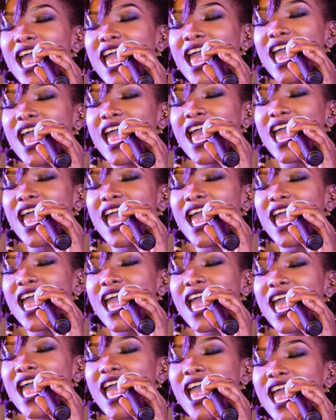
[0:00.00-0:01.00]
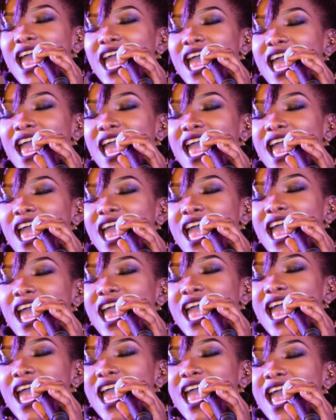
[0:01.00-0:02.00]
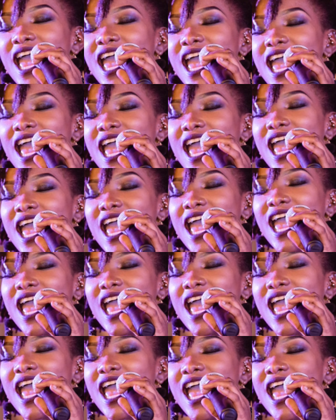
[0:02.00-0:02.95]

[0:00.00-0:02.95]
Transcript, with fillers: Academy in Dansoman, where she was raised.